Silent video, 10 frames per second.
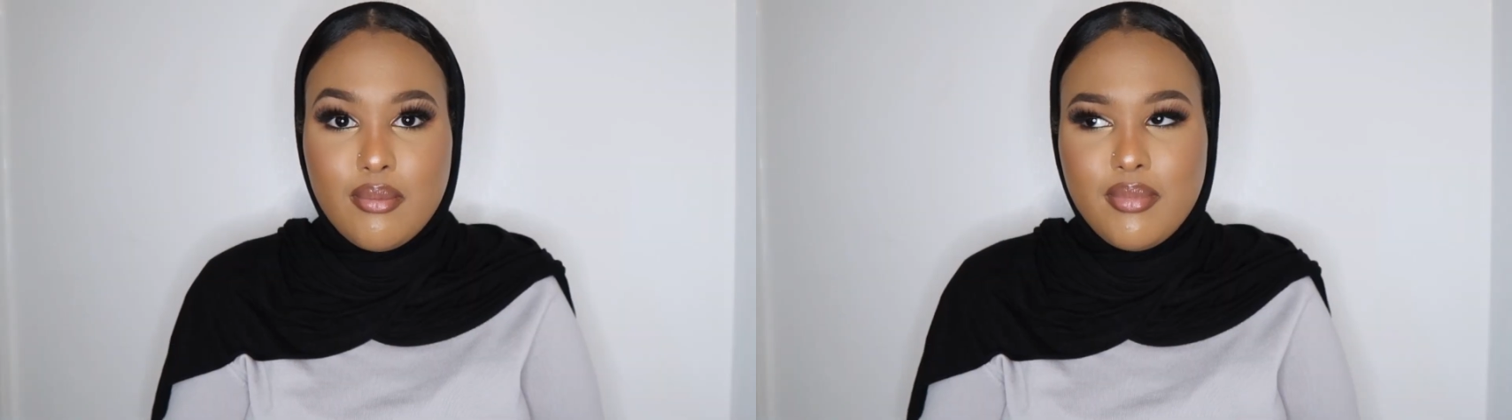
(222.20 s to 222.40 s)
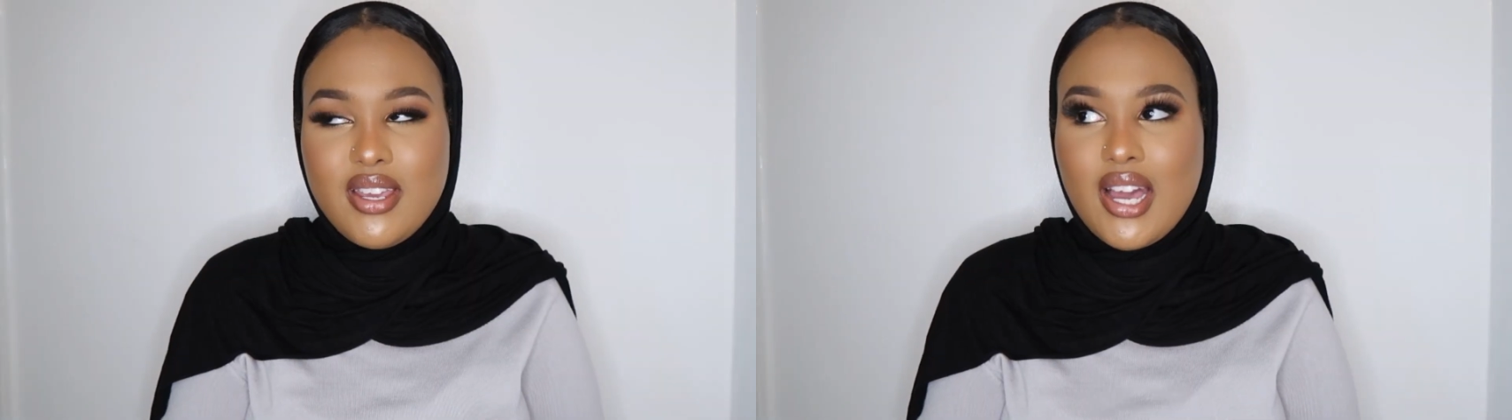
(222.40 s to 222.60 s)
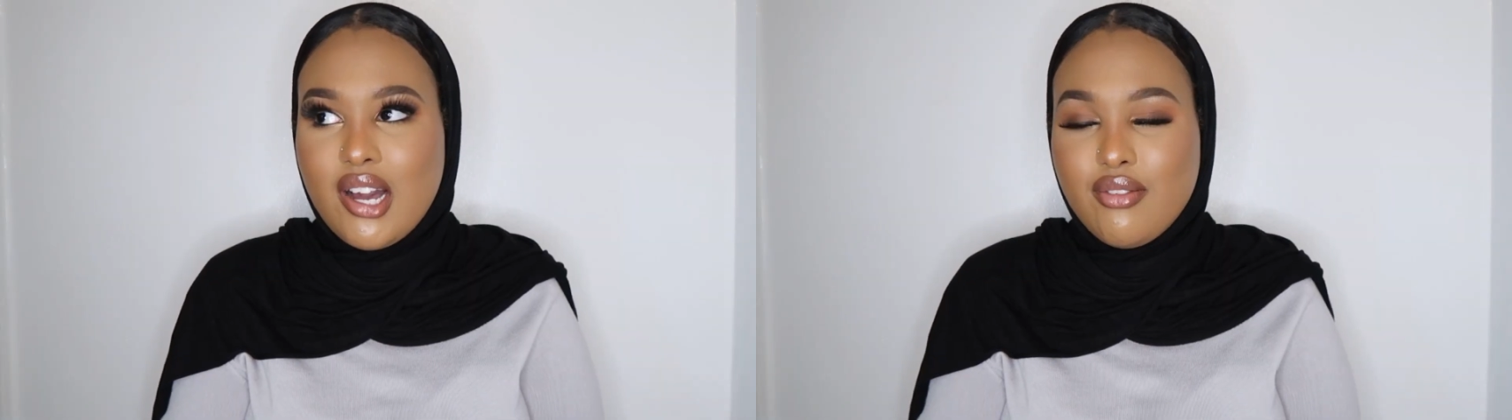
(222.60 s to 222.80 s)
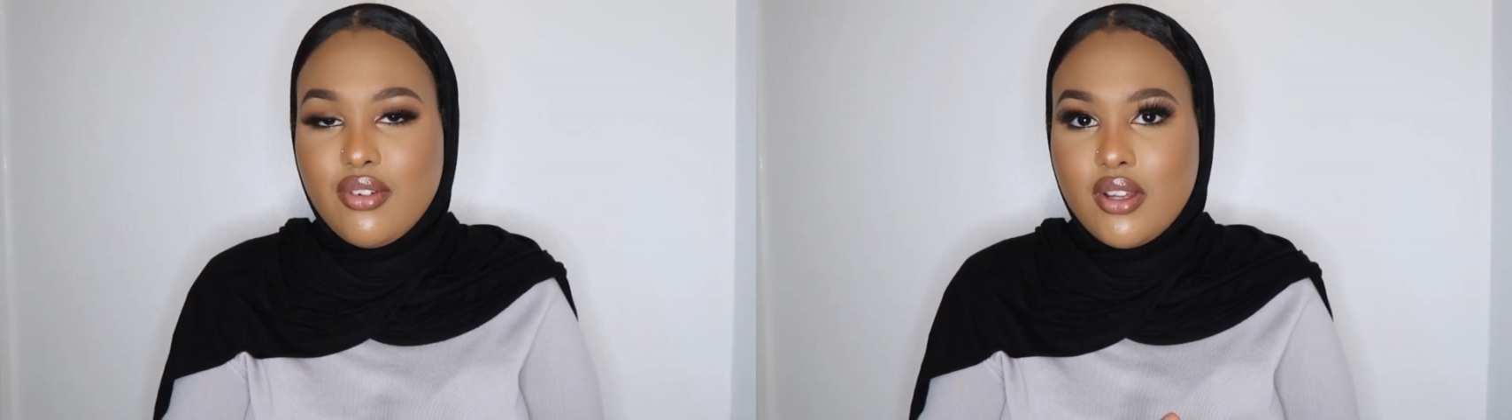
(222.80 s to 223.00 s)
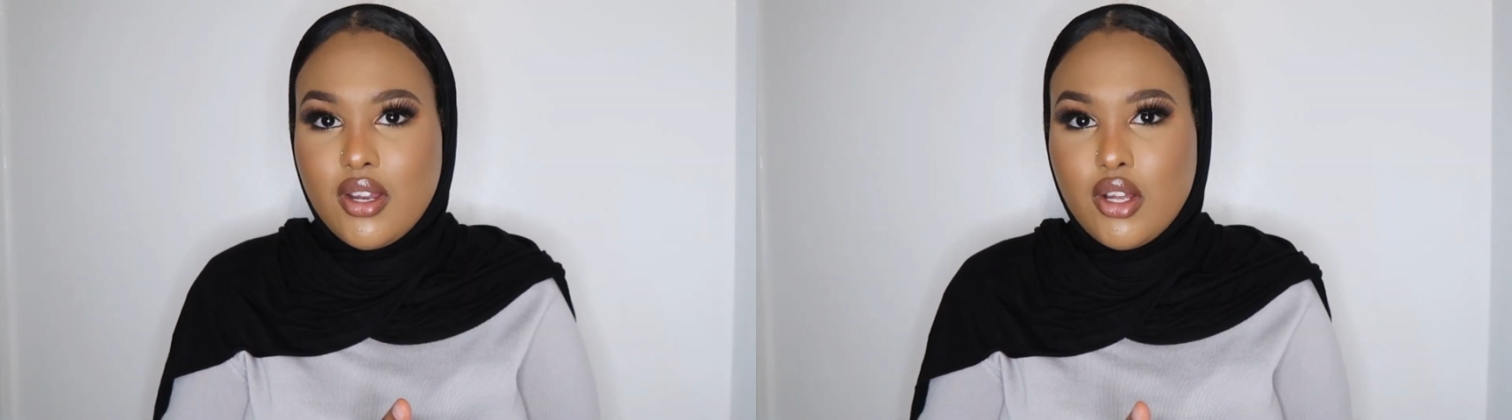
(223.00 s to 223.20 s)
me,
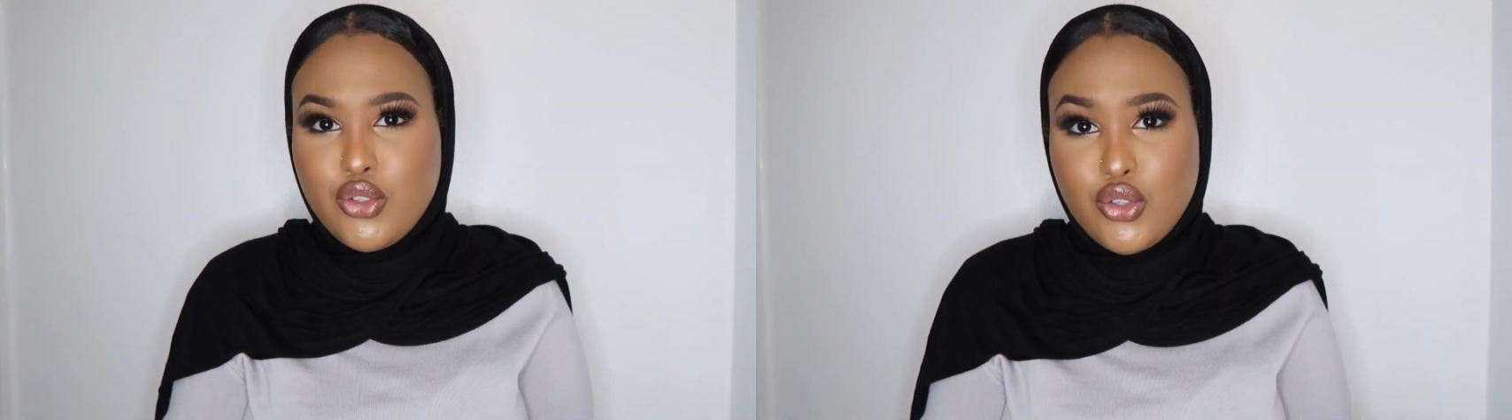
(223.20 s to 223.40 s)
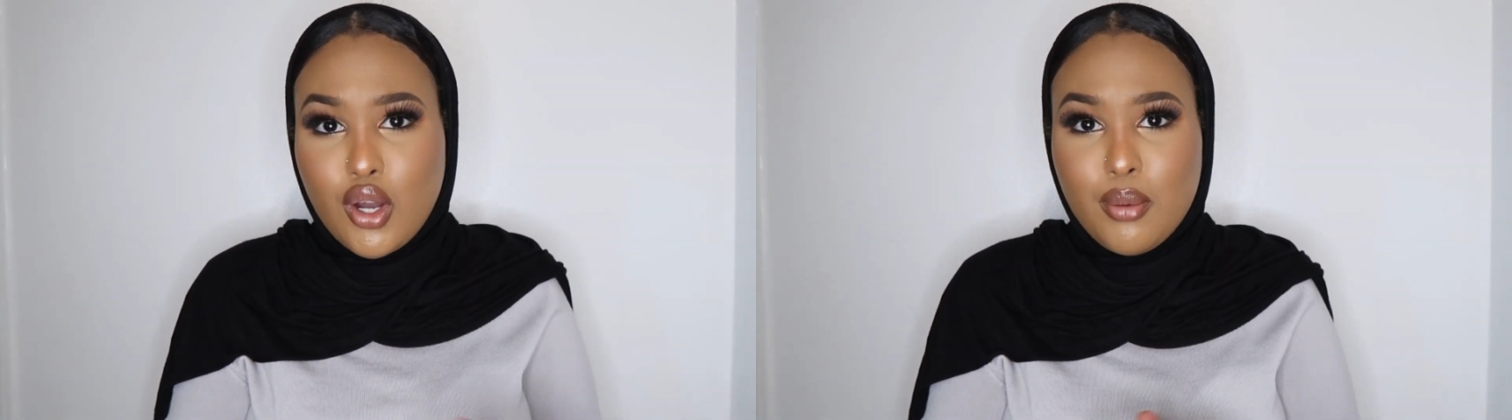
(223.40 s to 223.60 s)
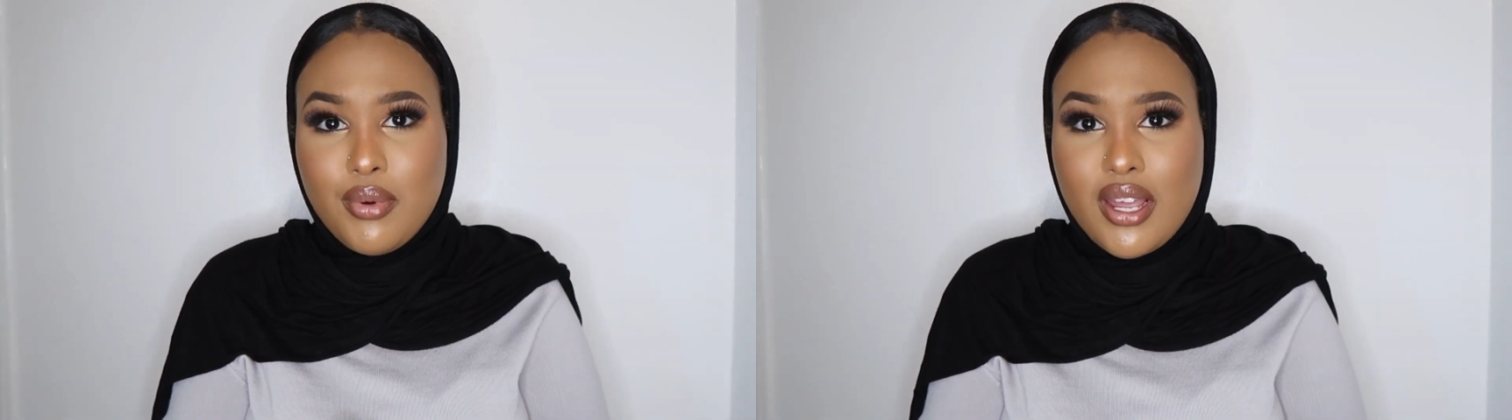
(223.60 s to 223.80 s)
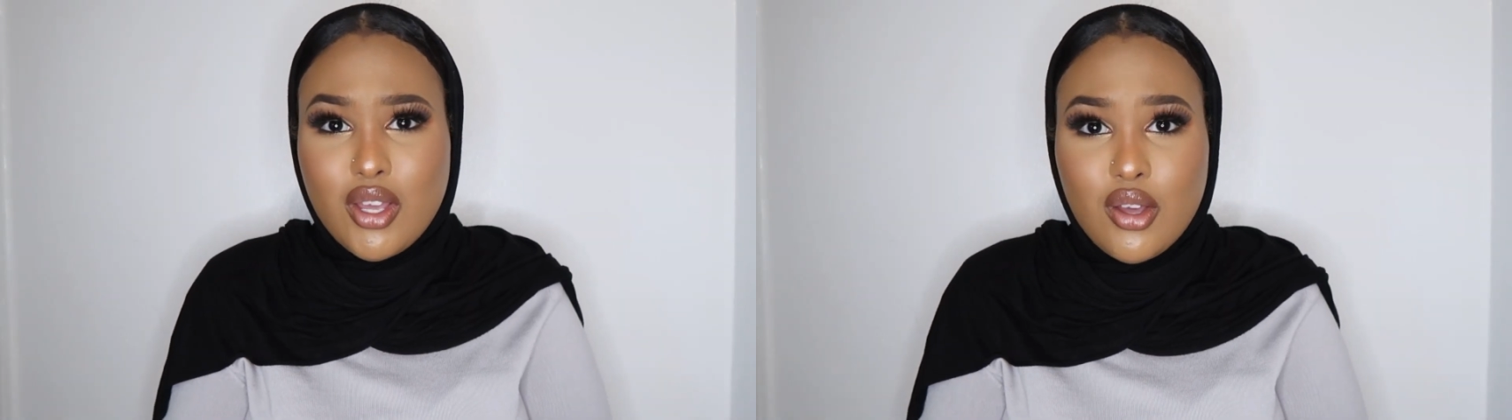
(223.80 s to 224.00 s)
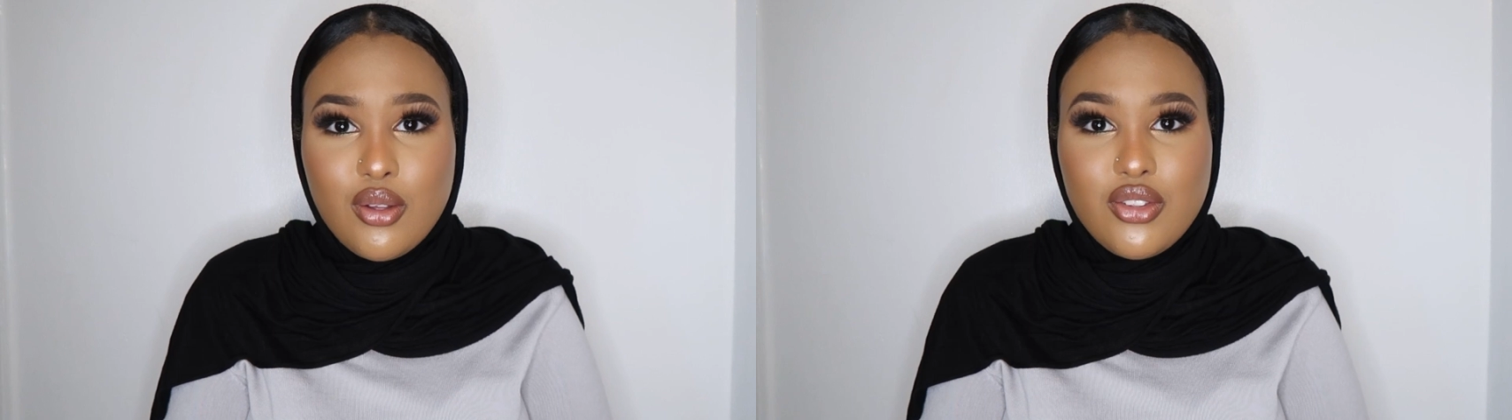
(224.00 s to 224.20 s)
having a job like
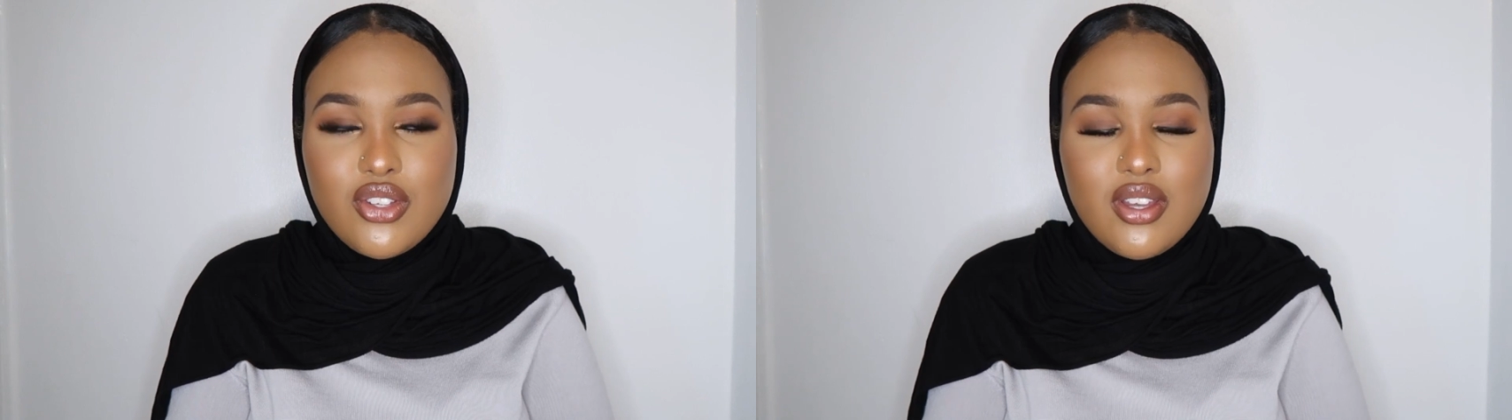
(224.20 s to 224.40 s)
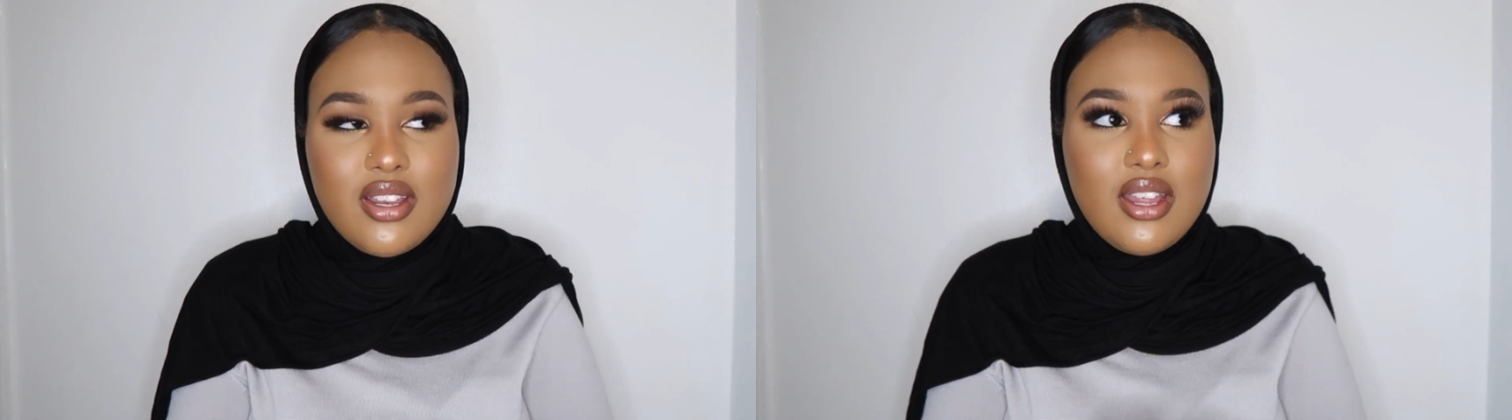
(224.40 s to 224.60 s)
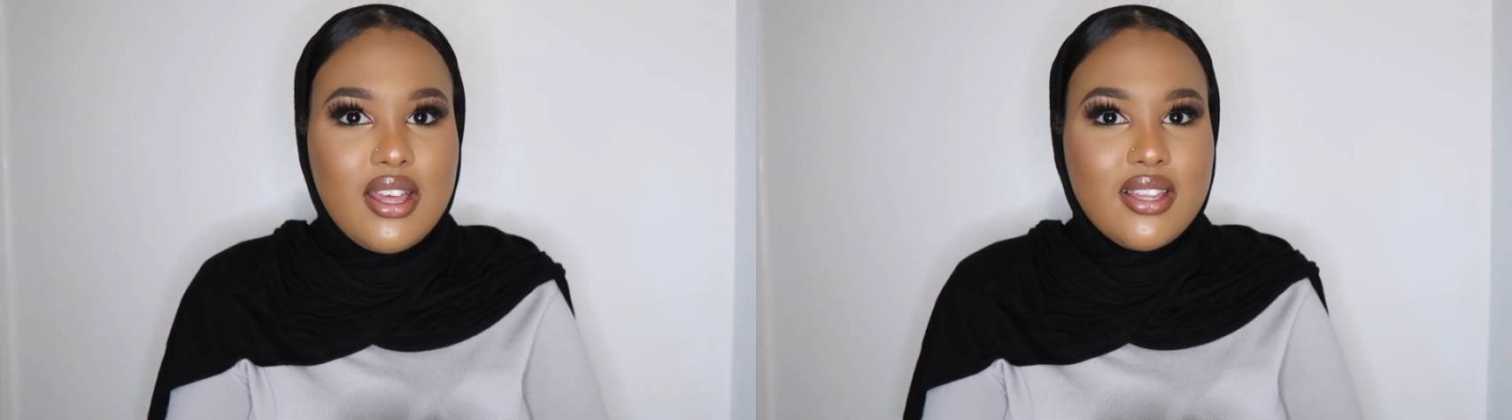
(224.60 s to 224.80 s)
coaching,